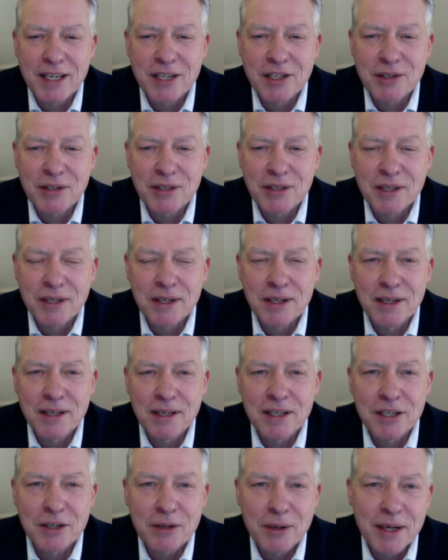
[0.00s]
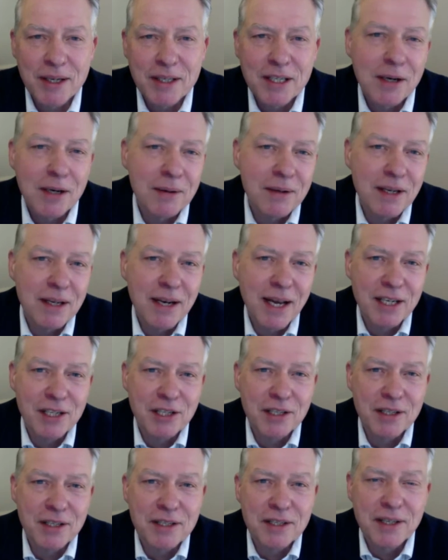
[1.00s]
should certainly do it. And
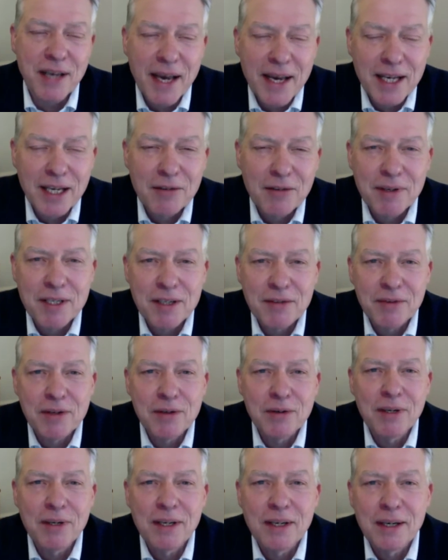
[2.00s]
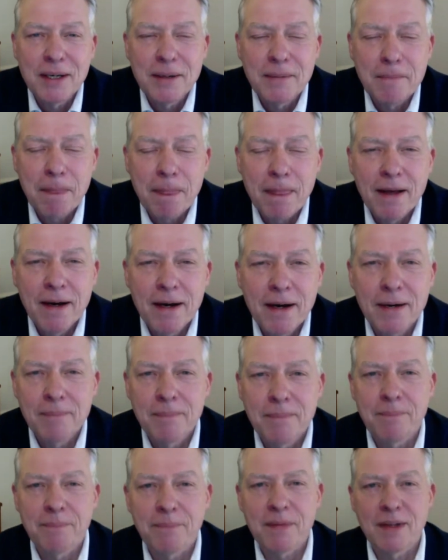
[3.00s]
actually, the scale of it, if you
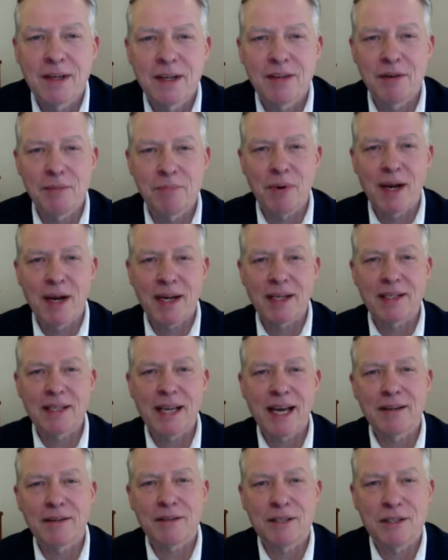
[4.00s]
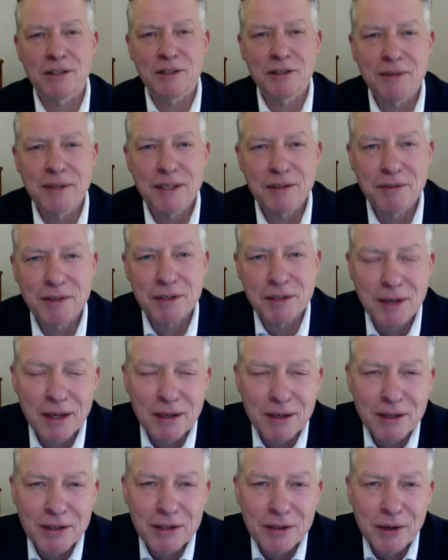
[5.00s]
break it down to sort of individual
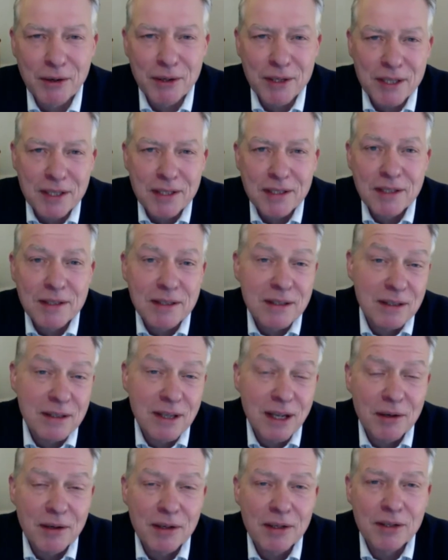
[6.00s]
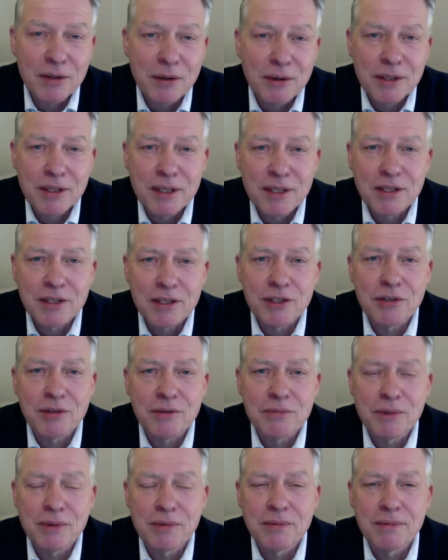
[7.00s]
local authorities, because it's local authorities that should
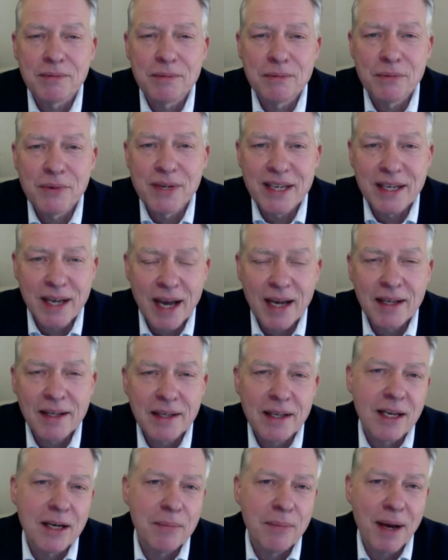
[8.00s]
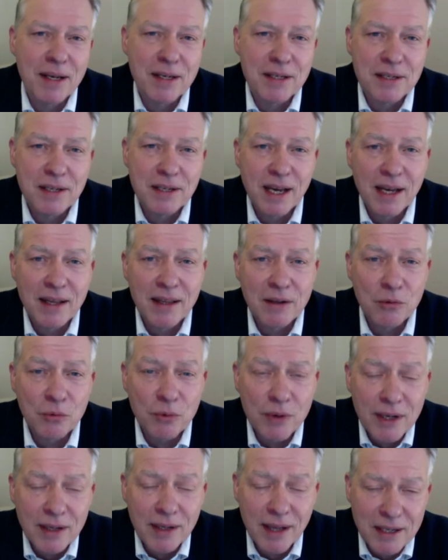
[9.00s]
regain the capacity and the
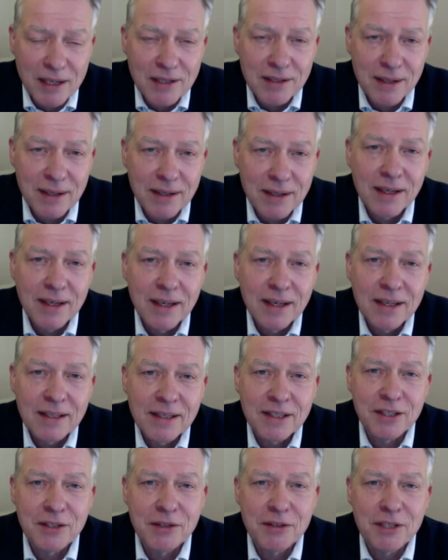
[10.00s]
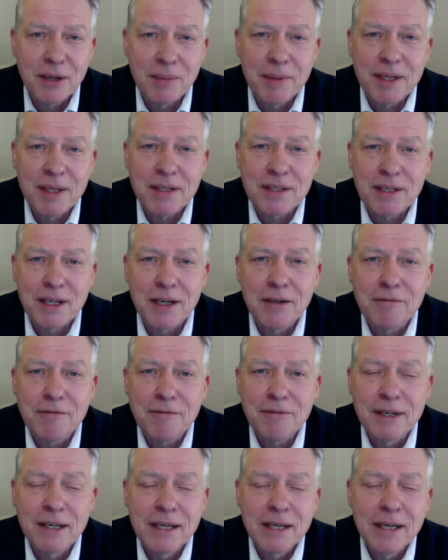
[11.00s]
will actually to do some of this stuff.
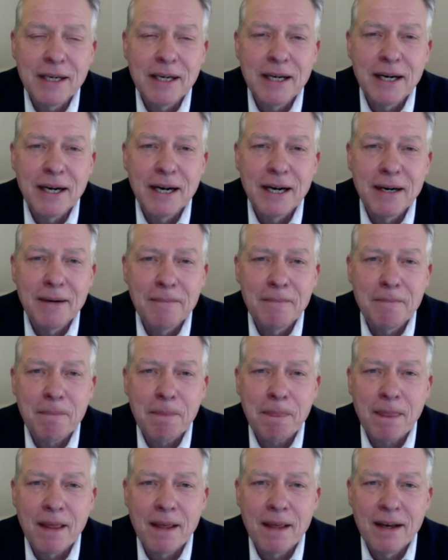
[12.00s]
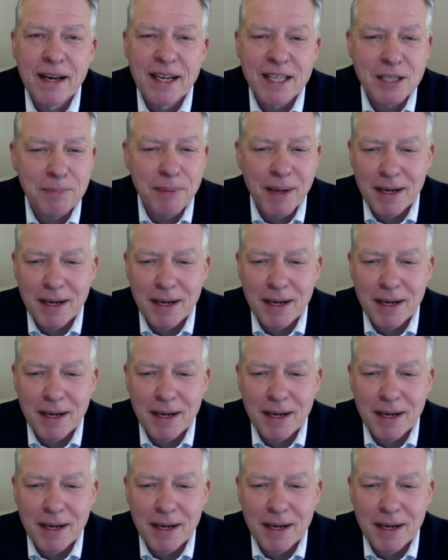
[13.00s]
It's about